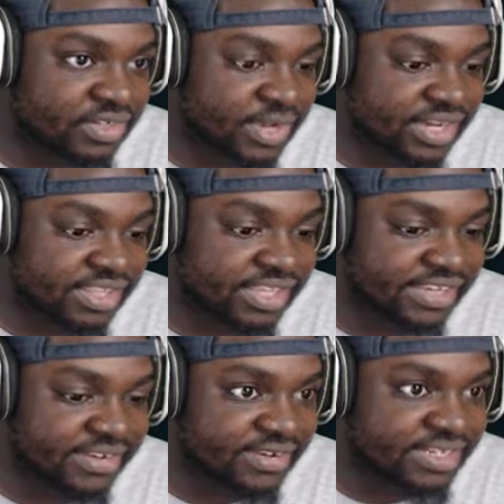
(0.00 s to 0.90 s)
click
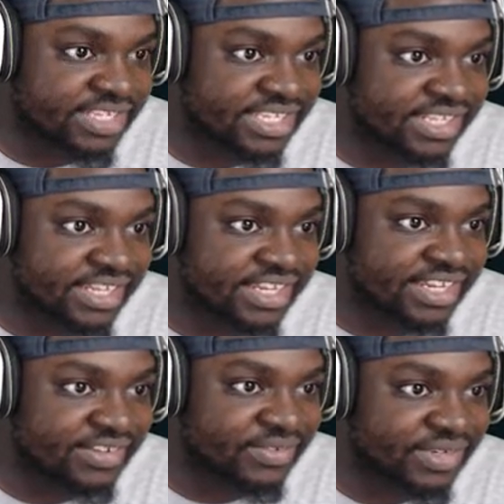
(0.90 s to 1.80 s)
on it?
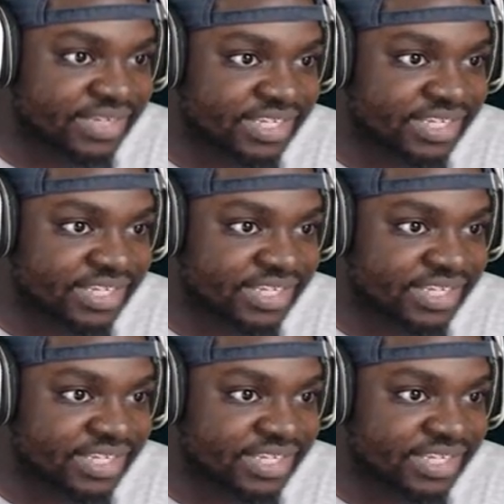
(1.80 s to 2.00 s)
Like what?